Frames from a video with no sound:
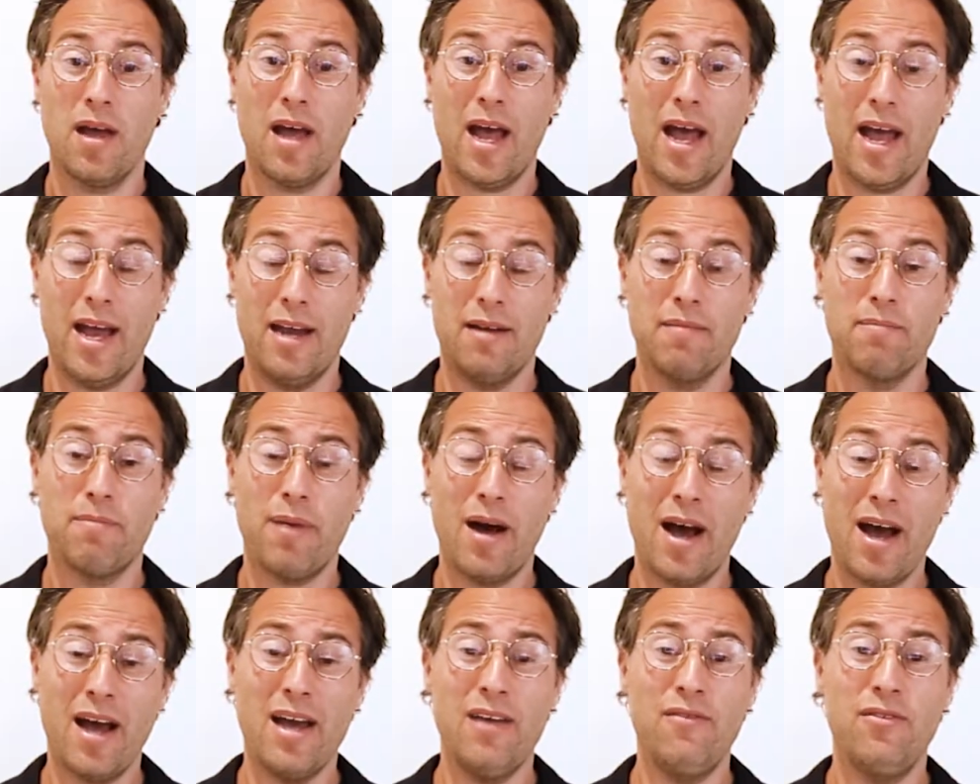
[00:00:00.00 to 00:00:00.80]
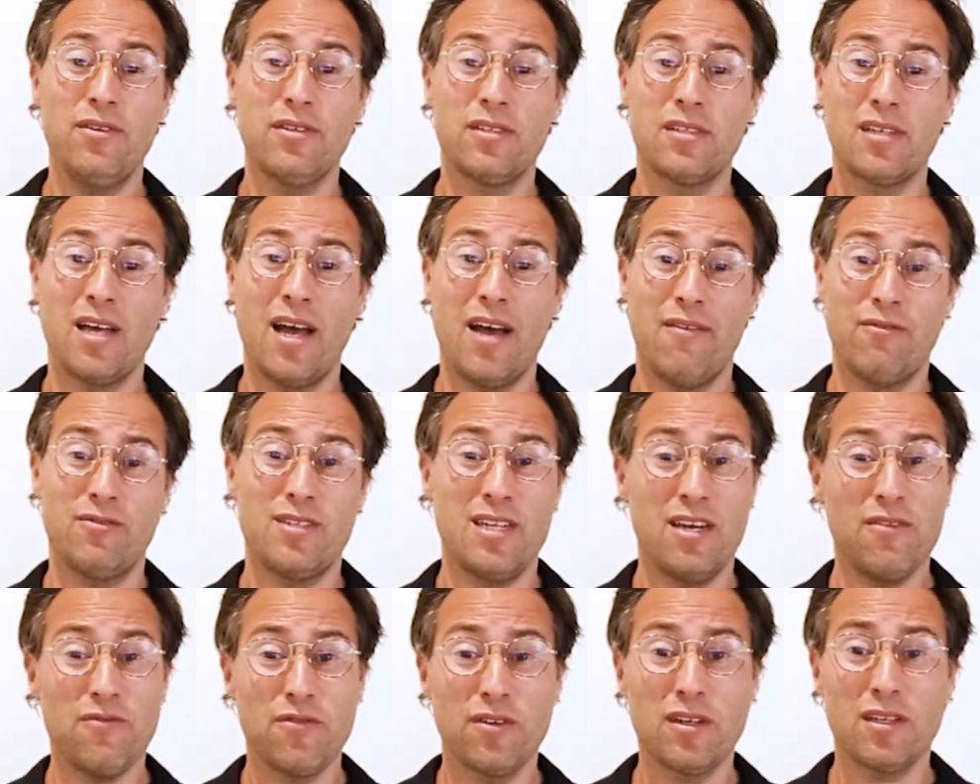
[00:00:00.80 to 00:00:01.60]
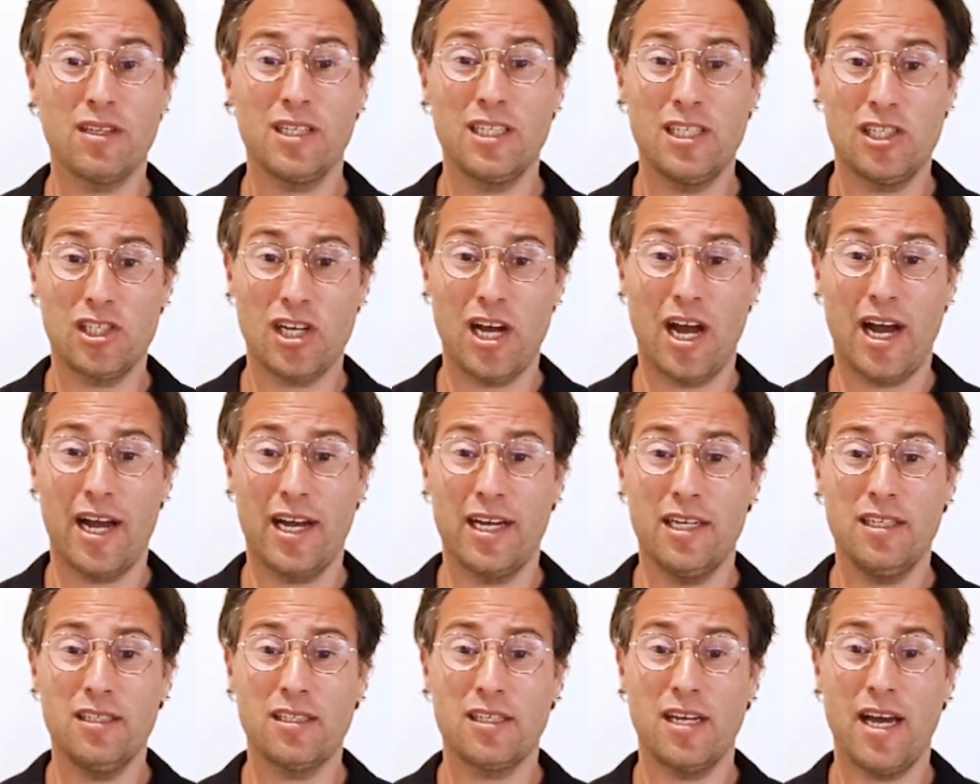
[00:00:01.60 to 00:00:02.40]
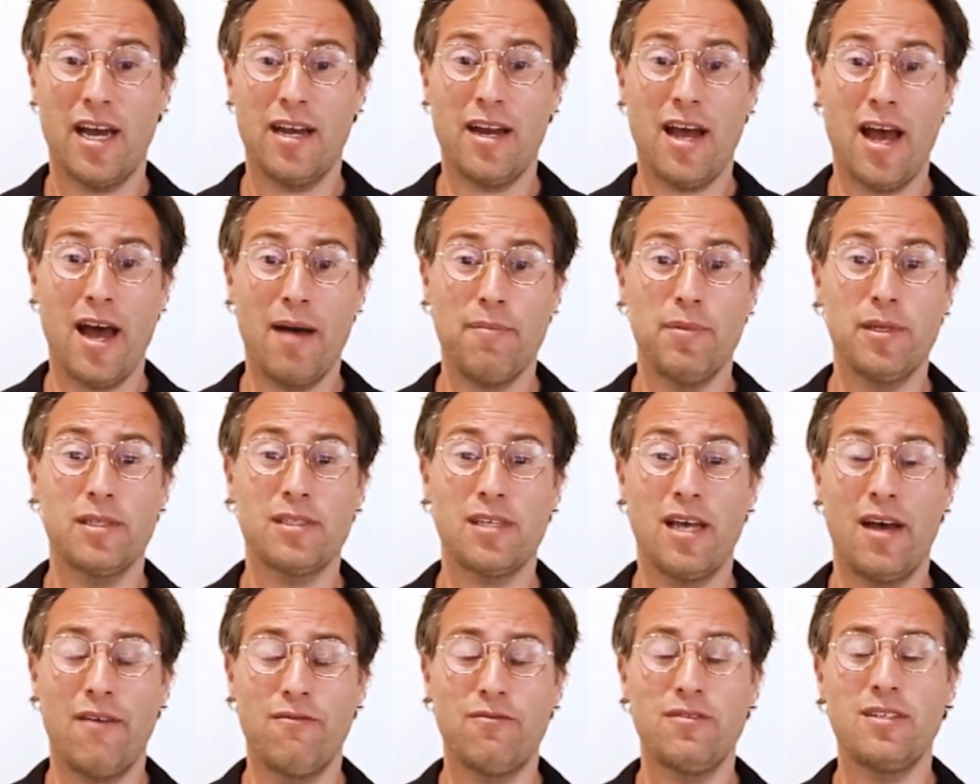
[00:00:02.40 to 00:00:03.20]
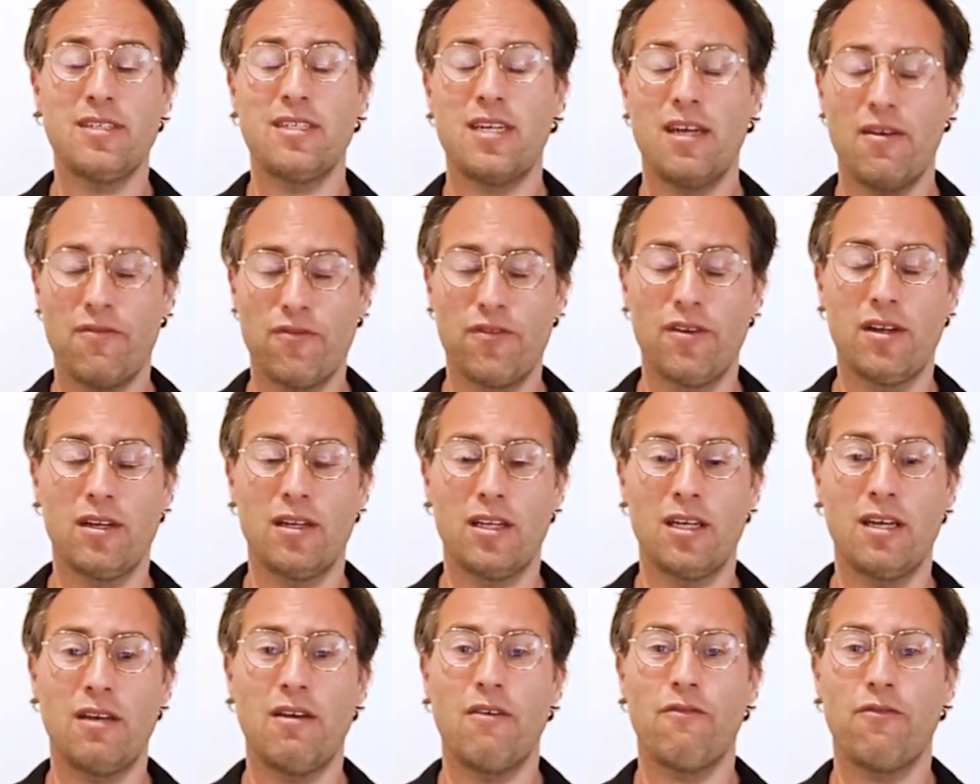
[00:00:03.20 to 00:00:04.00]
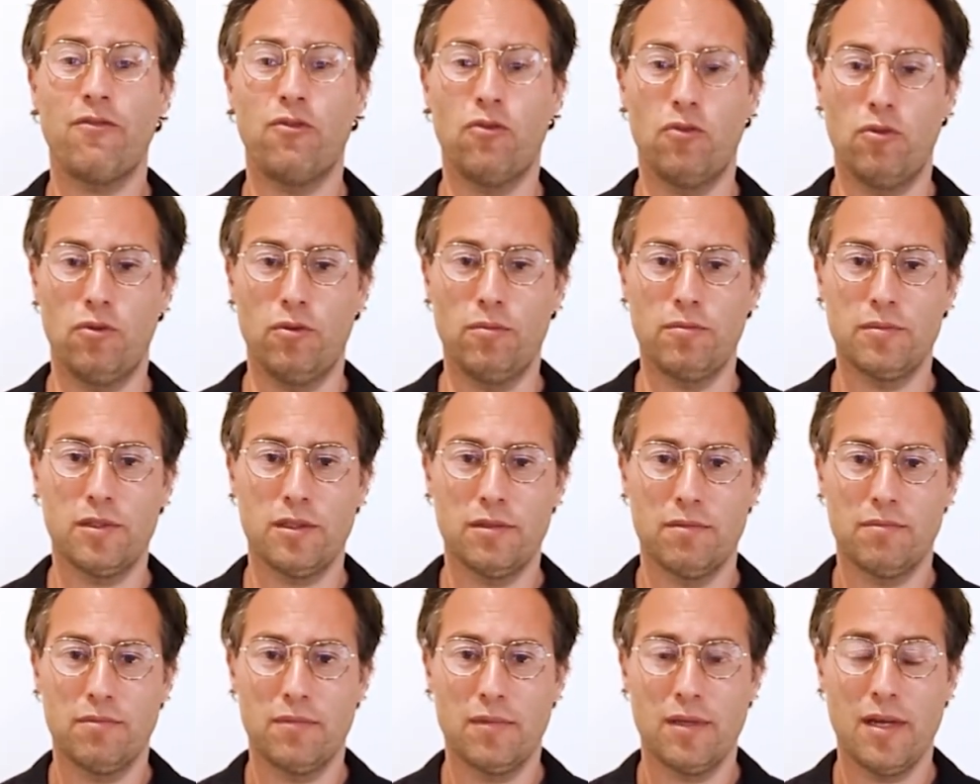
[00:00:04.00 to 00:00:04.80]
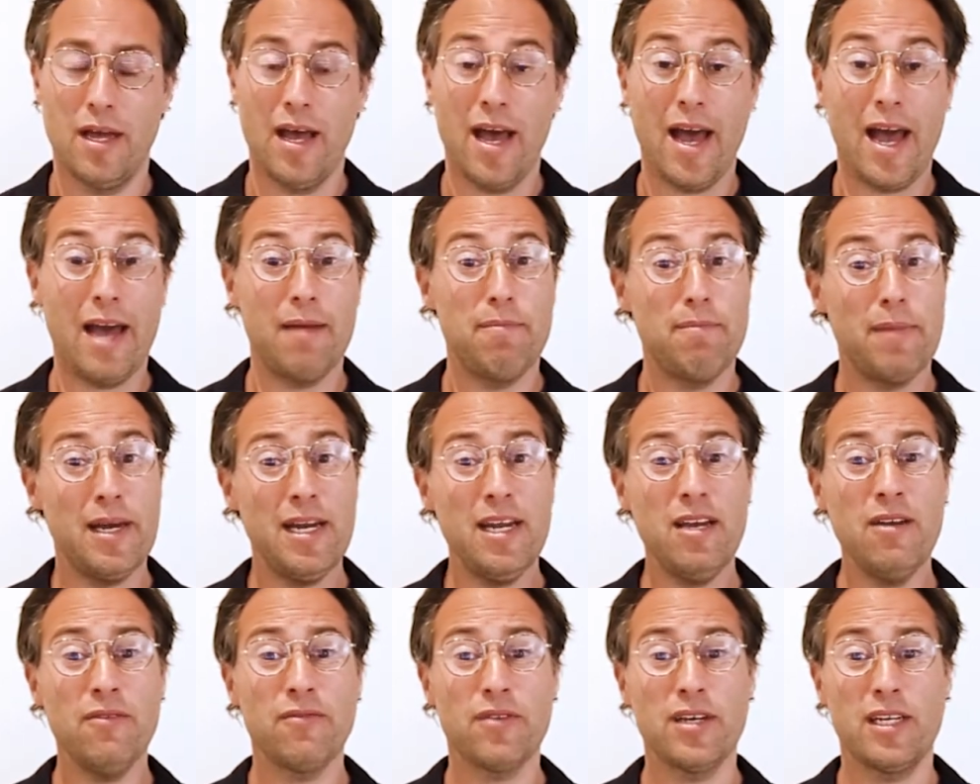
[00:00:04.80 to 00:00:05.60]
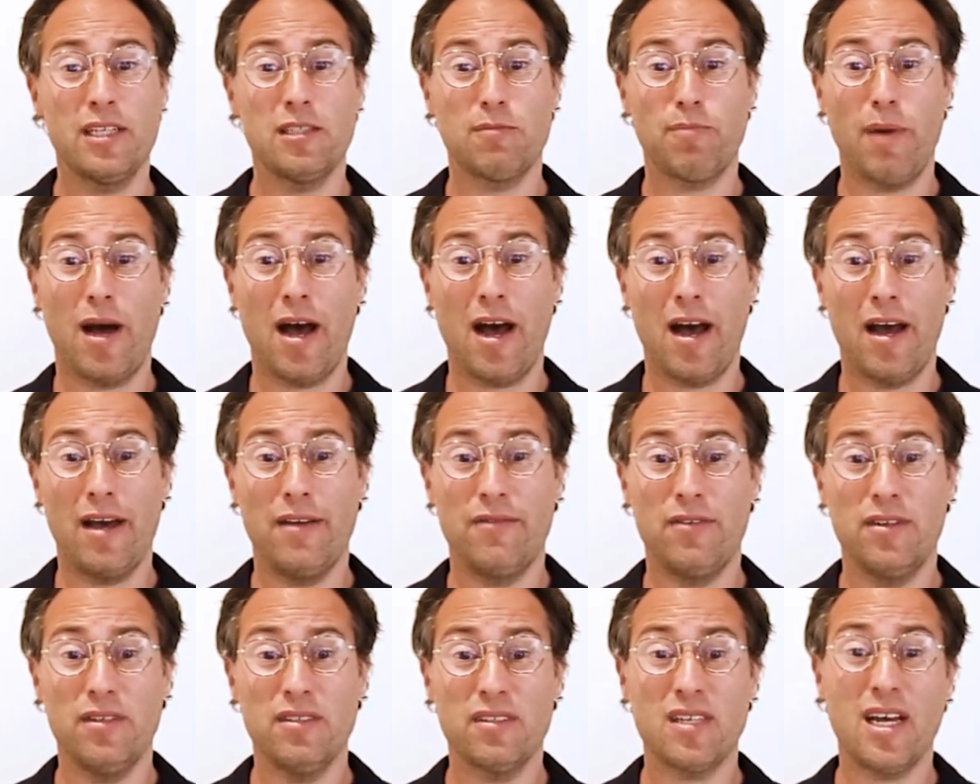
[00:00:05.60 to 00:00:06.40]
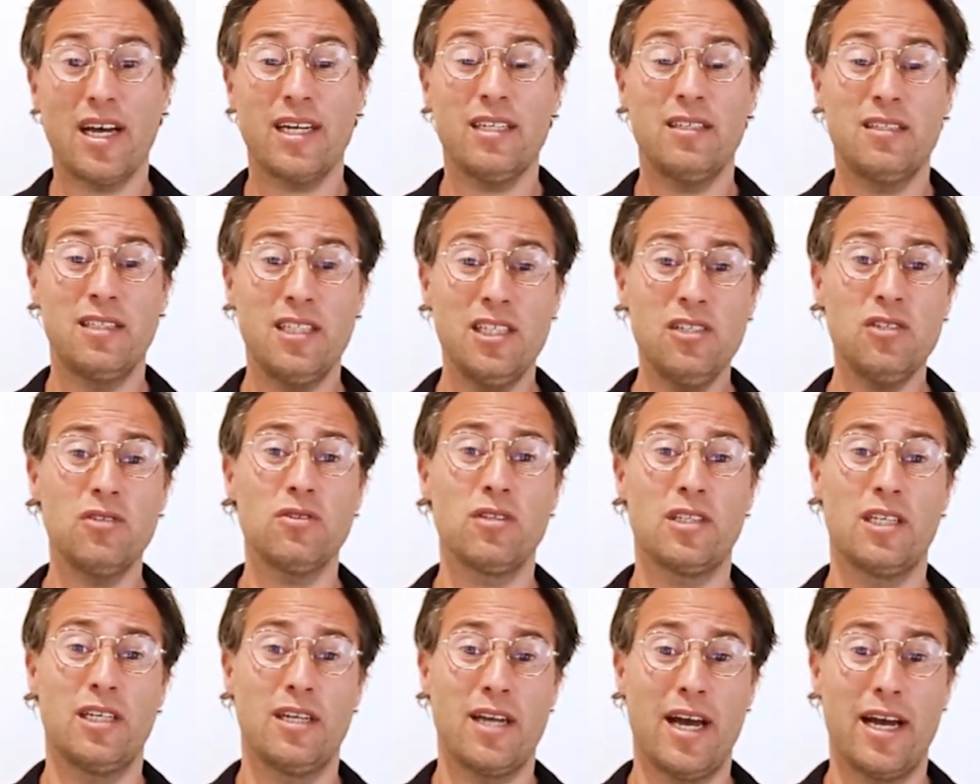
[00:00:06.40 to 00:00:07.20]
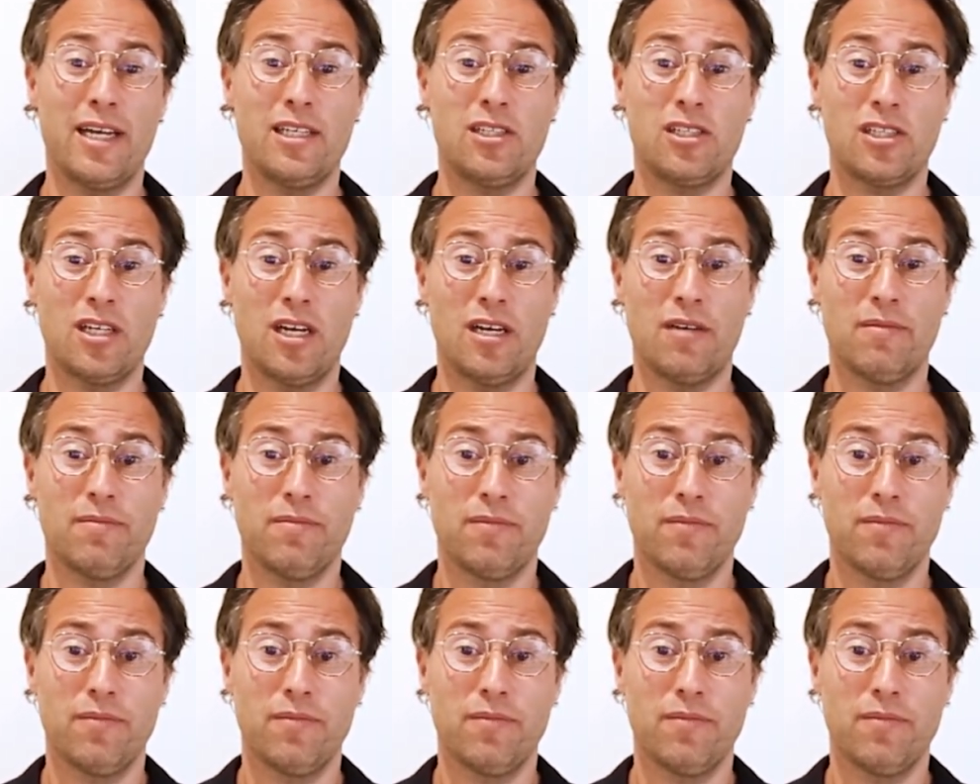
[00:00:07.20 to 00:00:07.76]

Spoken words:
And behaviours have definitely changed and habits have definitely formed. And many of these behaviours are digital in nature.